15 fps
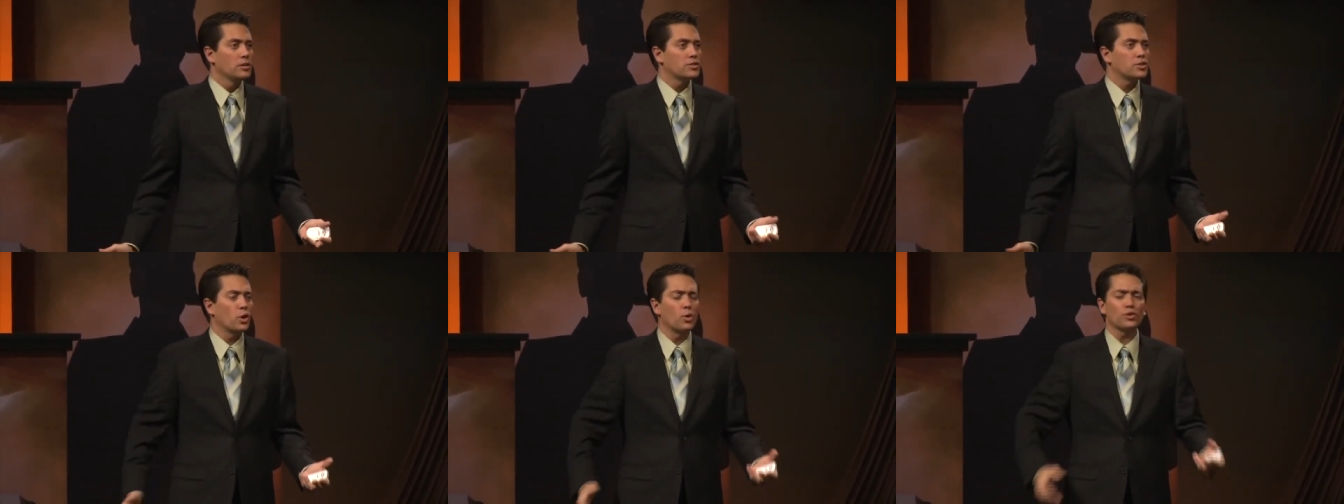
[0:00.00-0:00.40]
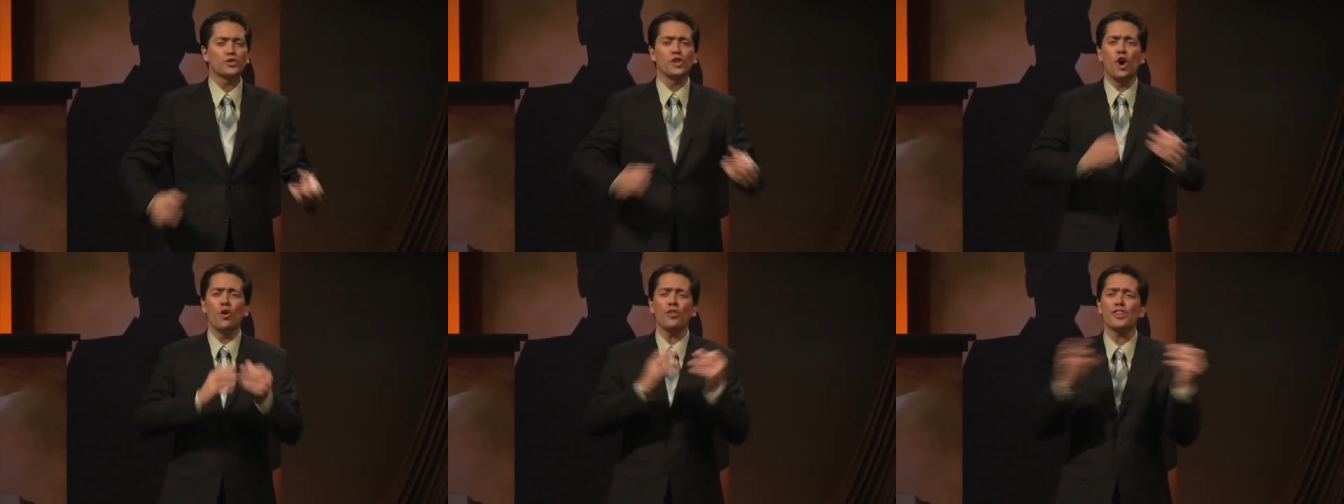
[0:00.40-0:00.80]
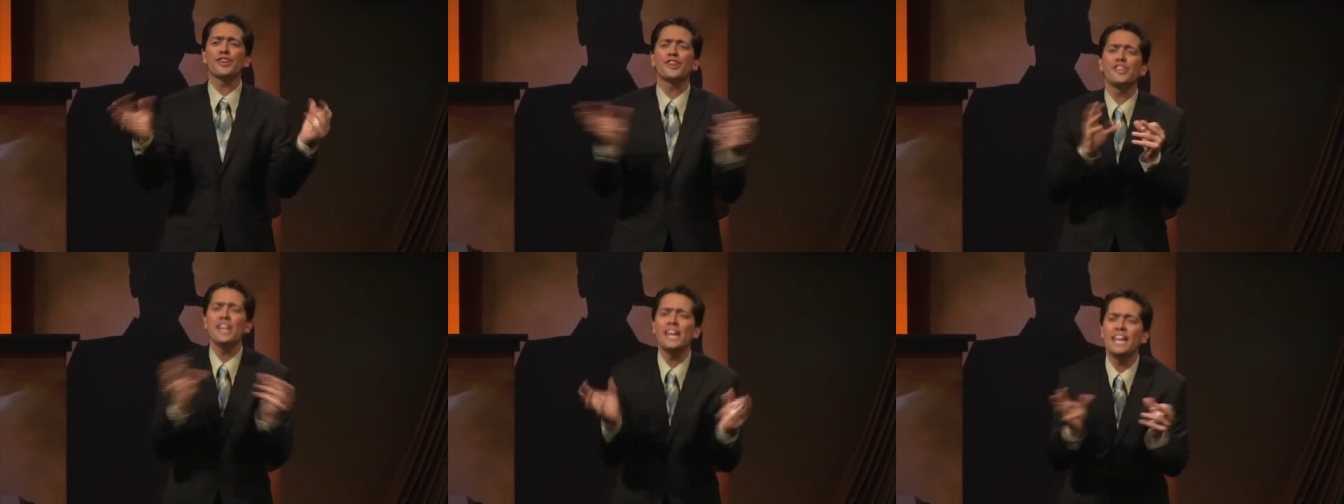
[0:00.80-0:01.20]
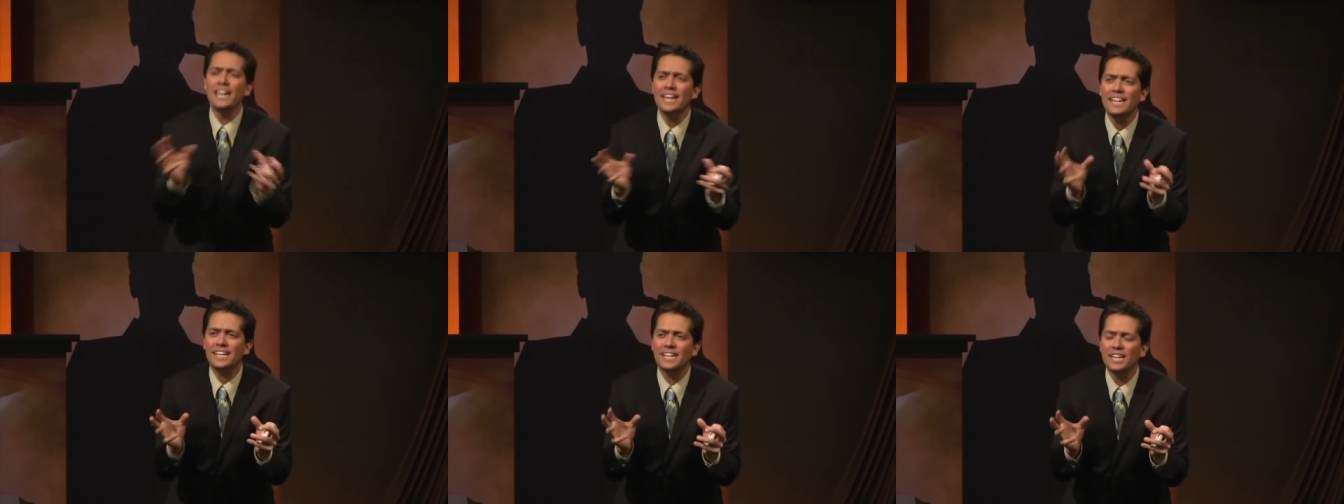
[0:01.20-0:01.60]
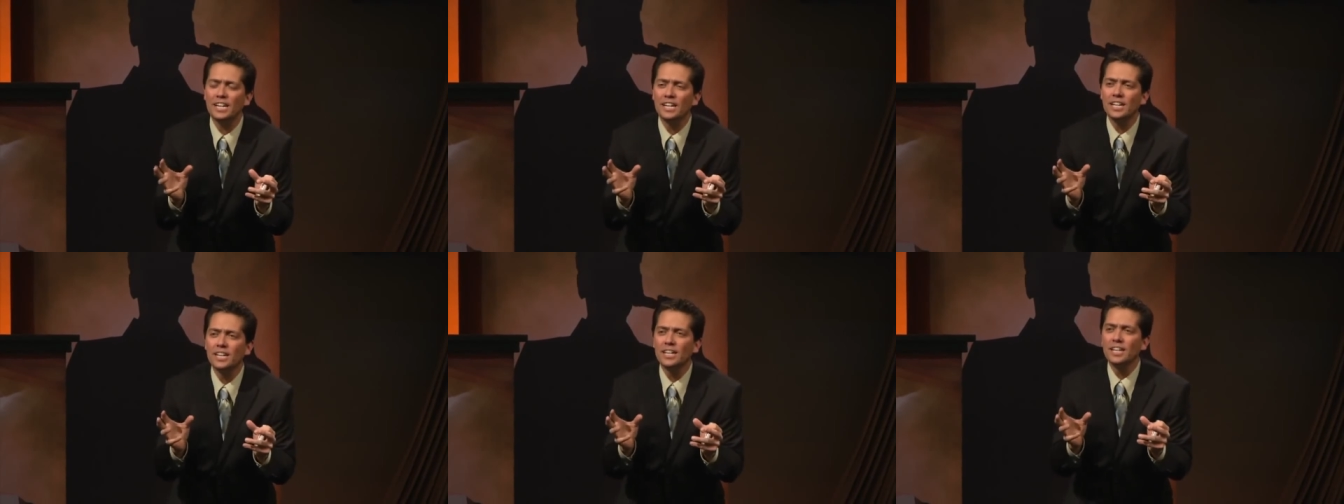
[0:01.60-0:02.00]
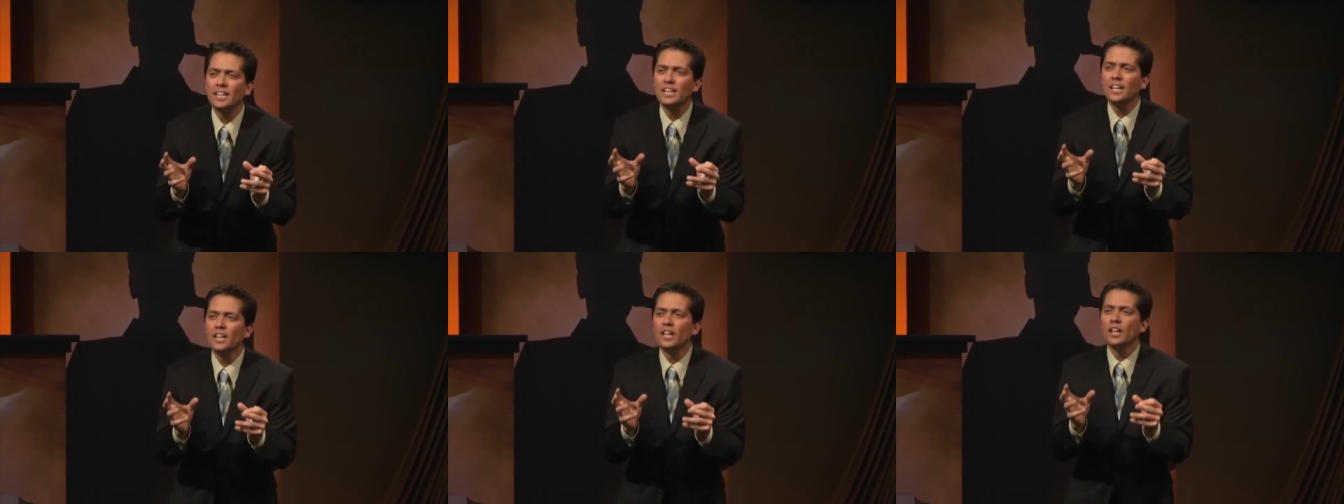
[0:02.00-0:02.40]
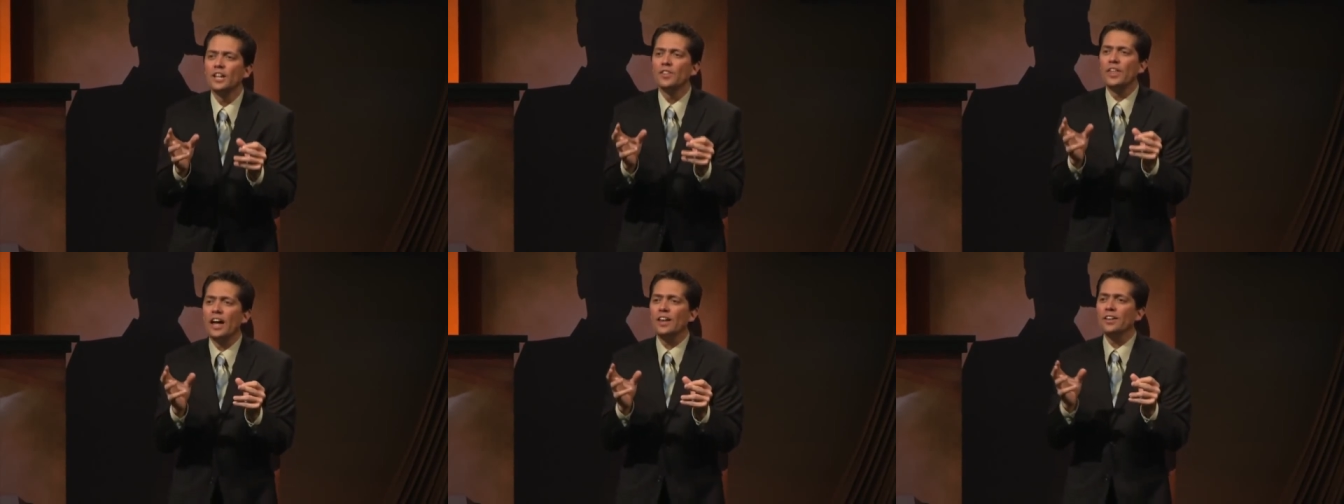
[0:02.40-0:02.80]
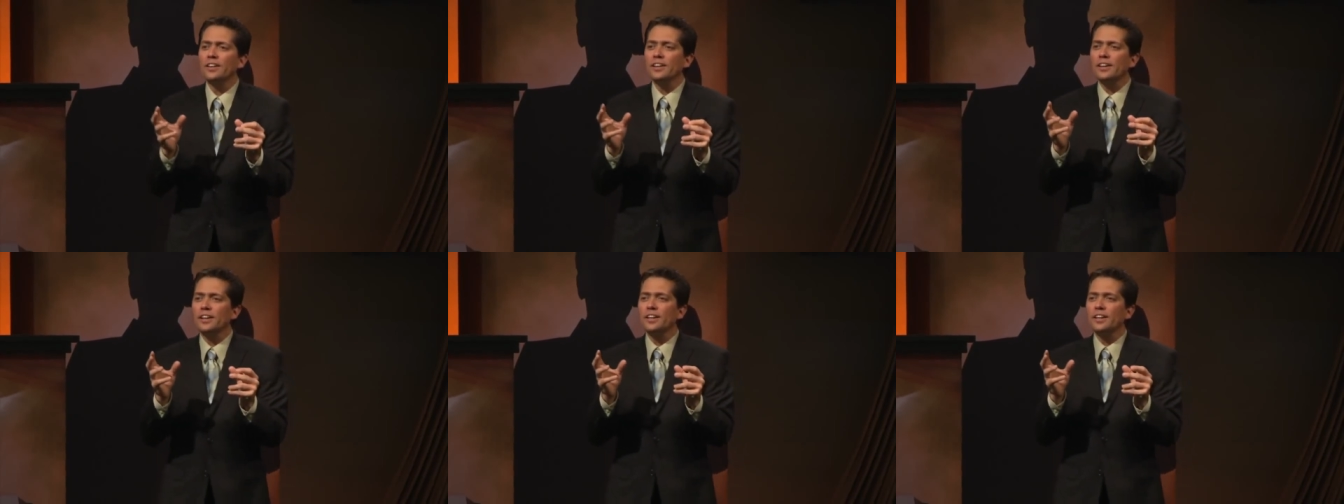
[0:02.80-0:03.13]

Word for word: So don't think that